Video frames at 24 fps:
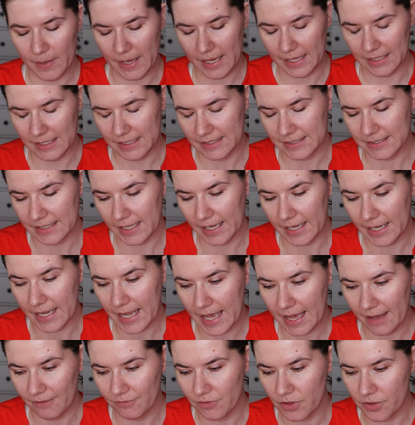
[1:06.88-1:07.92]
palettes. I
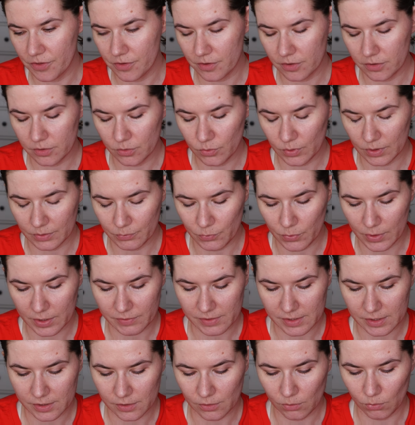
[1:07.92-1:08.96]
have the third one
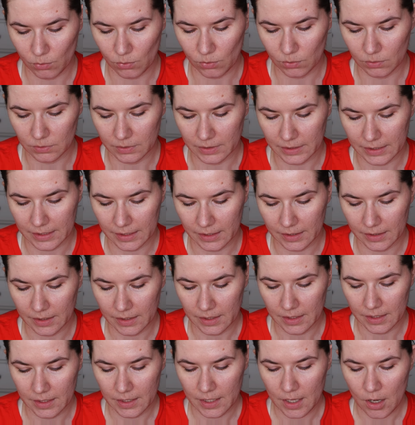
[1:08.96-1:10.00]
where is only
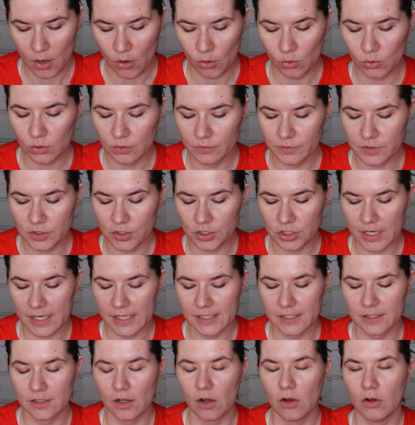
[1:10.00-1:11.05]
all of the
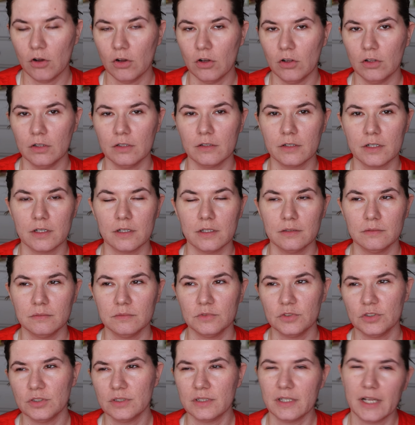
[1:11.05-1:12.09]
shades are
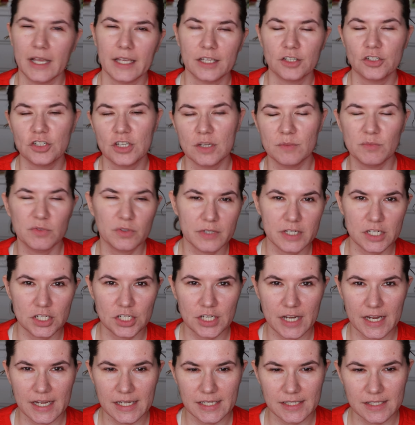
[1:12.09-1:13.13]
like shimmery
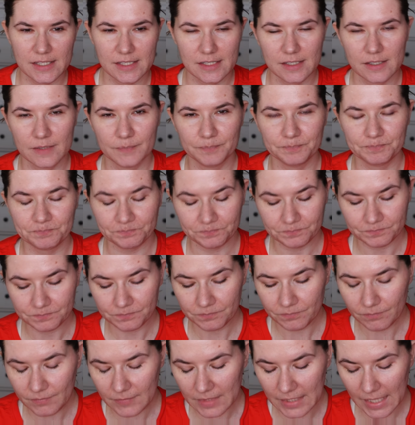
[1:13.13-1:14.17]
shades,
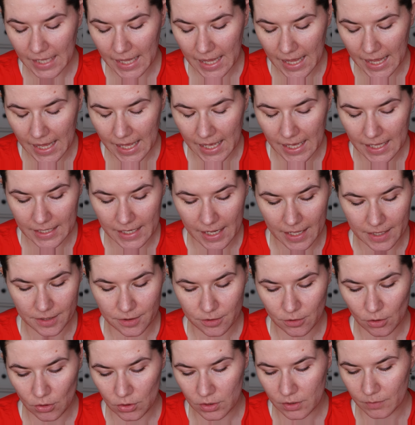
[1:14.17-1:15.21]
and I
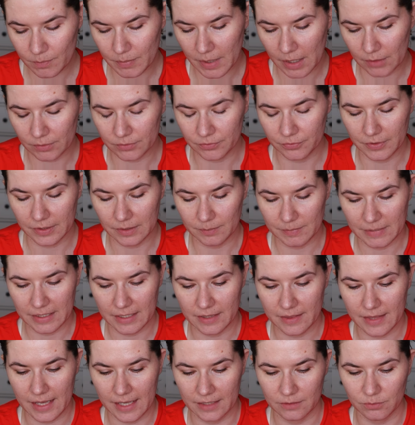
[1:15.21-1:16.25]
thought about
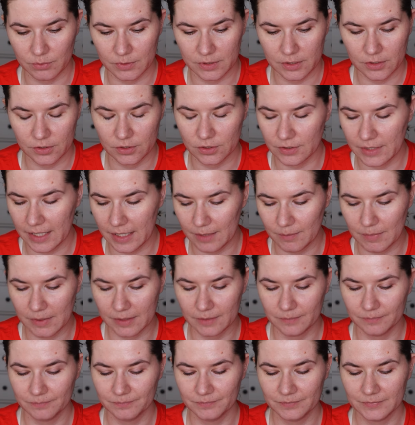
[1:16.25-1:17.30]
filming that video today,
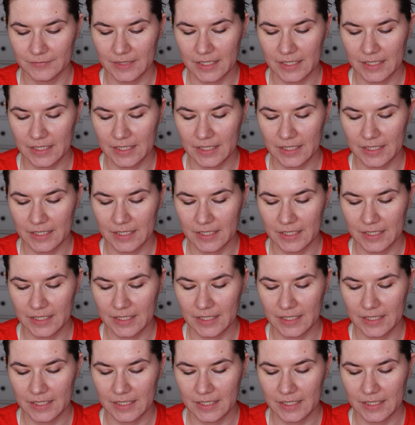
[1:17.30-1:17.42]
but